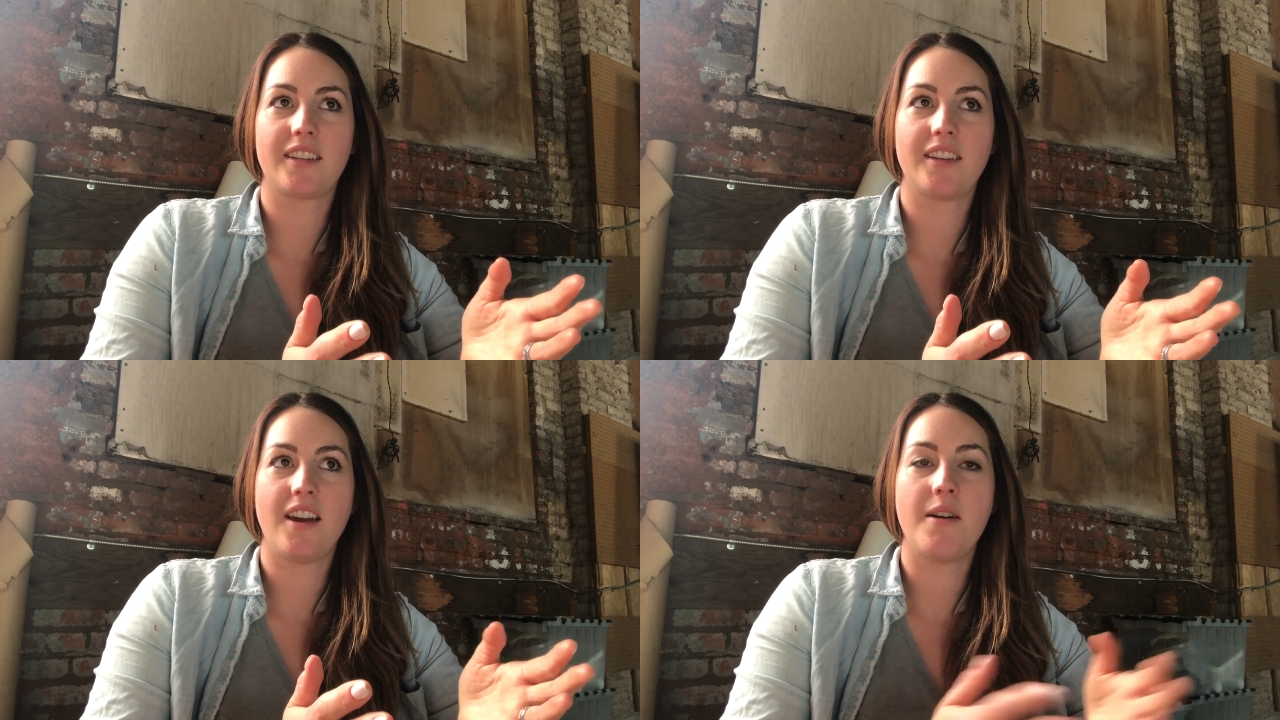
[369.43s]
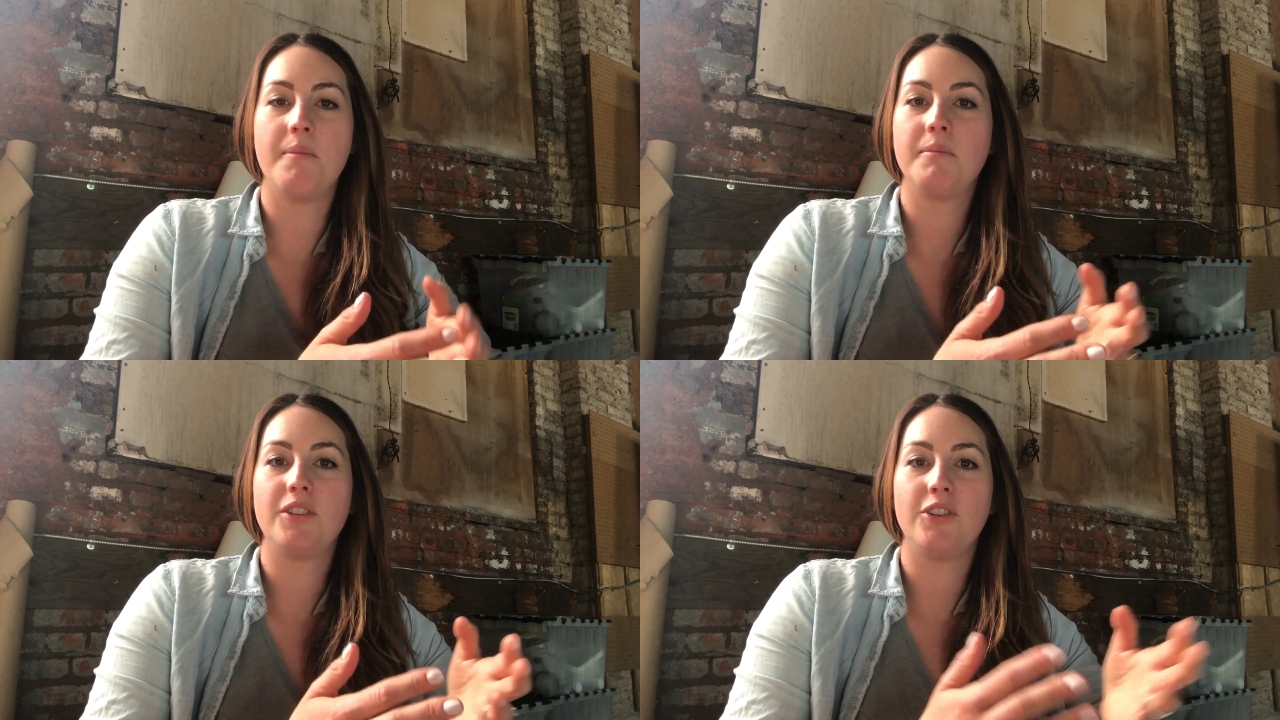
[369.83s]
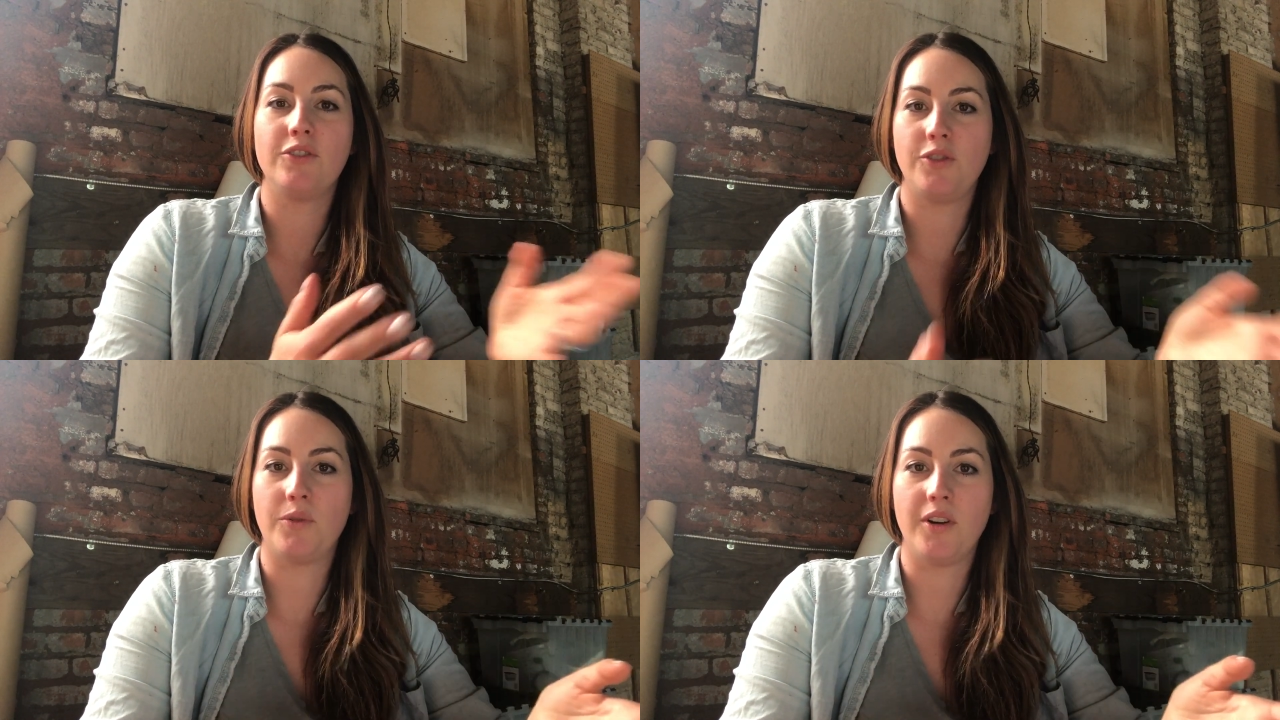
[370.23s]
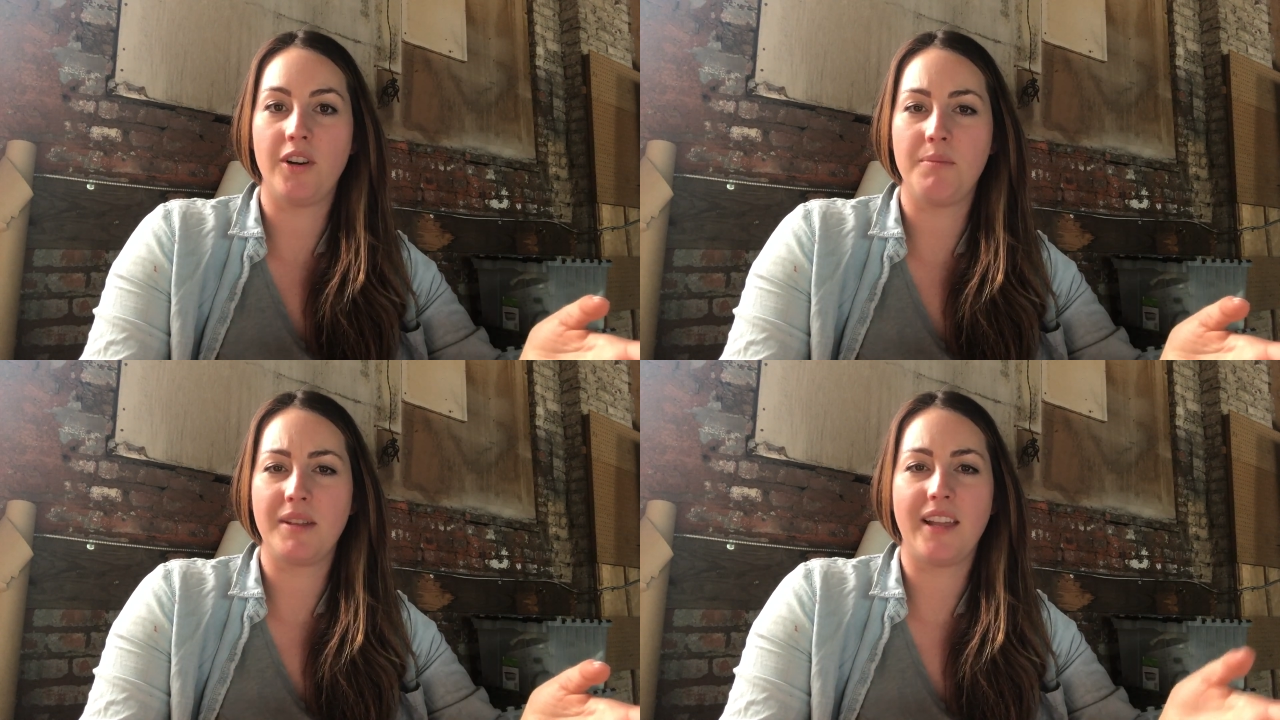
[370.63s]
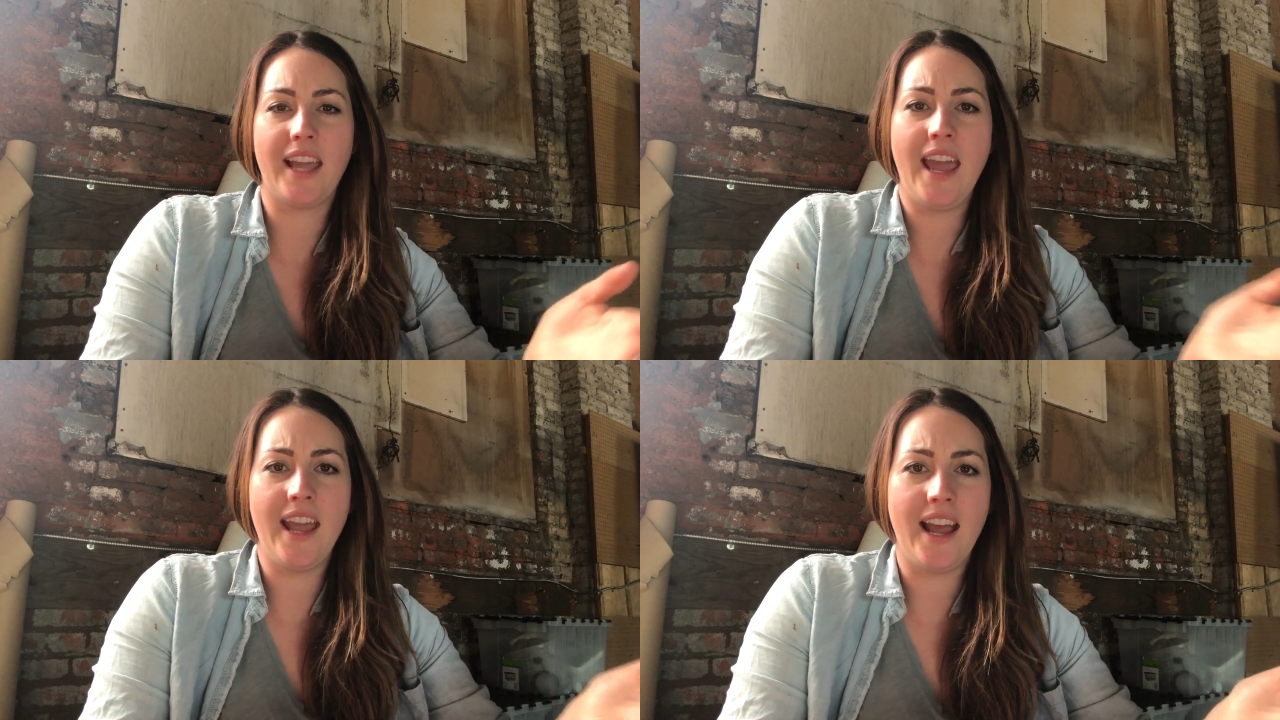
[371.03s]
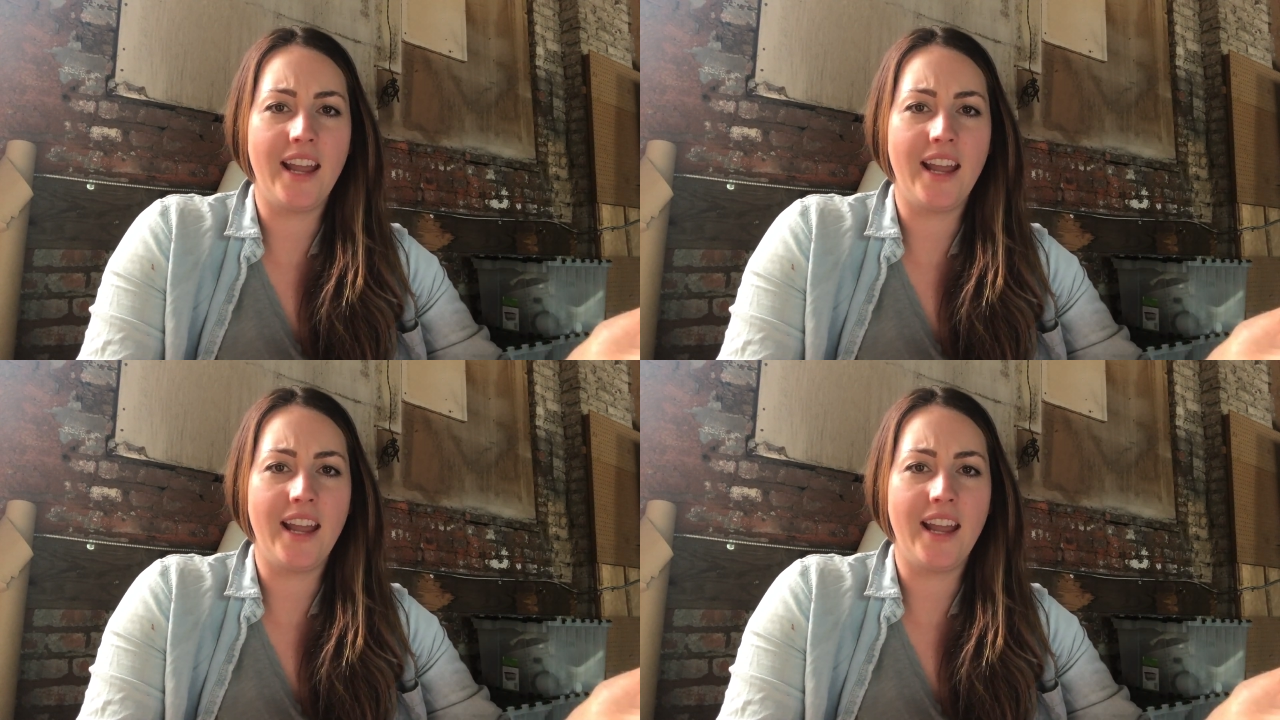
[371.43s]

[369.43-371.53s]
come to your door and be like, hey,